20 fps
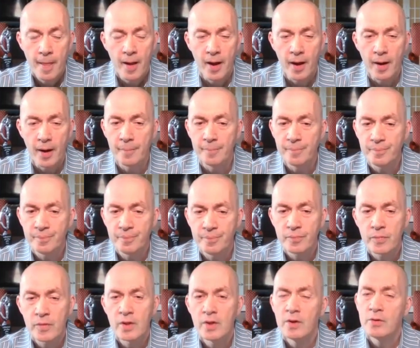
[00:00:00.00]
Um,
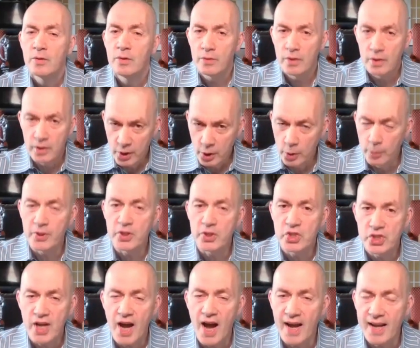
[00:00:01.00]
a little bit
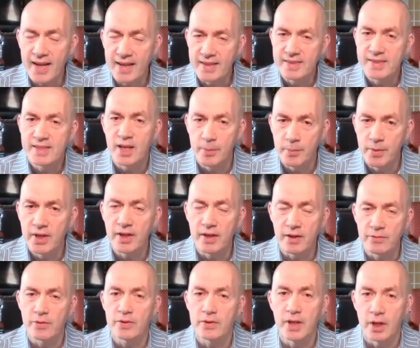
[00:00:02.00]
shy and timid
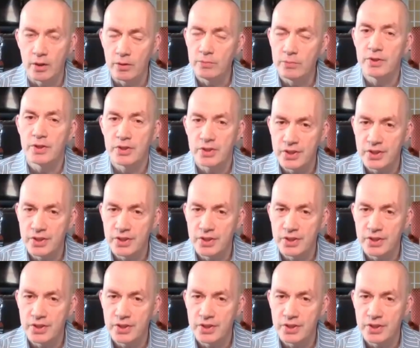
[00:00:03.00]
of, you know,